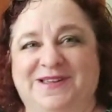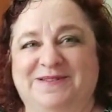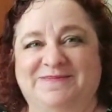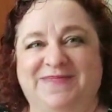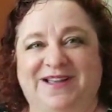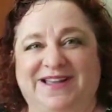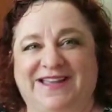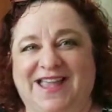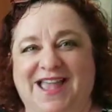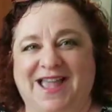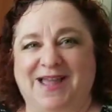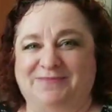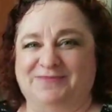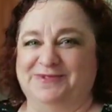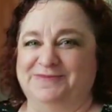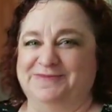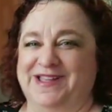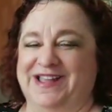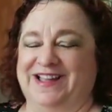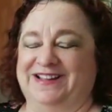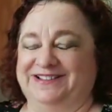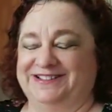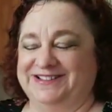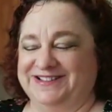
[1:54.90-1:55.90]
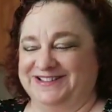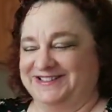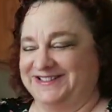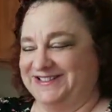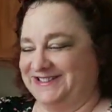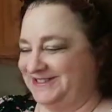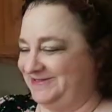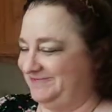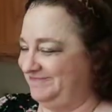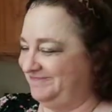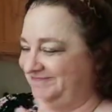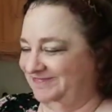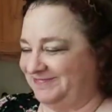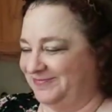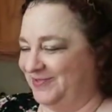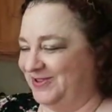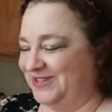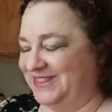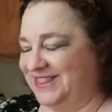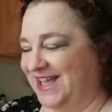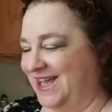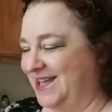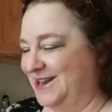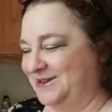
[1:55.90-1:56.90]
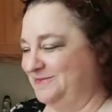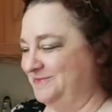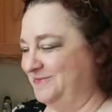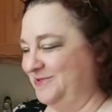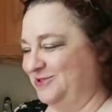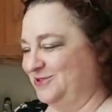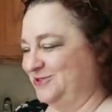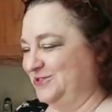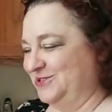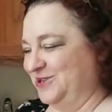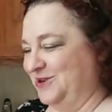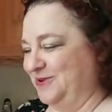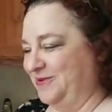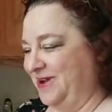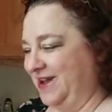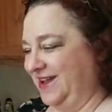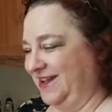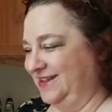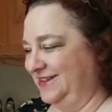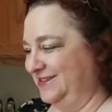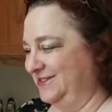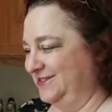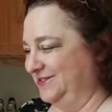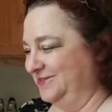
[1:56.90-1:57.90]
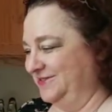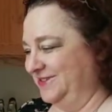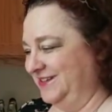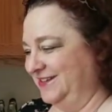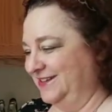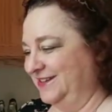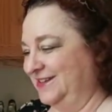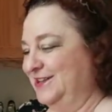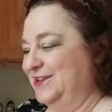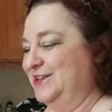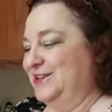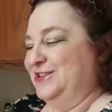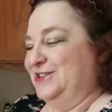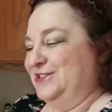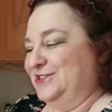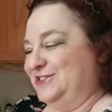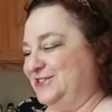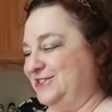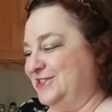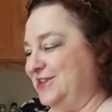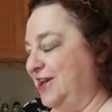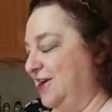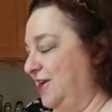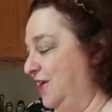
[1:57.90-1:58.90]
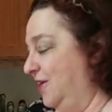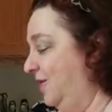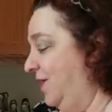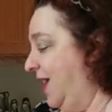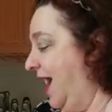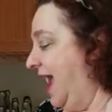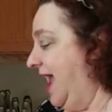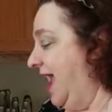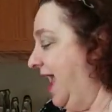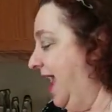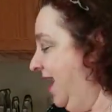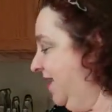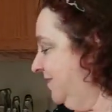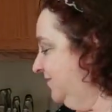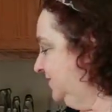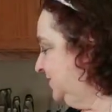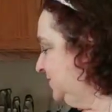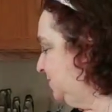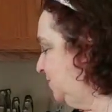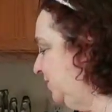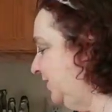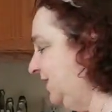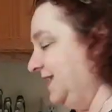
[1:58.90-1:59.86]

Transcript: my cameraman, because without him, there's no way I could do it. So I have spread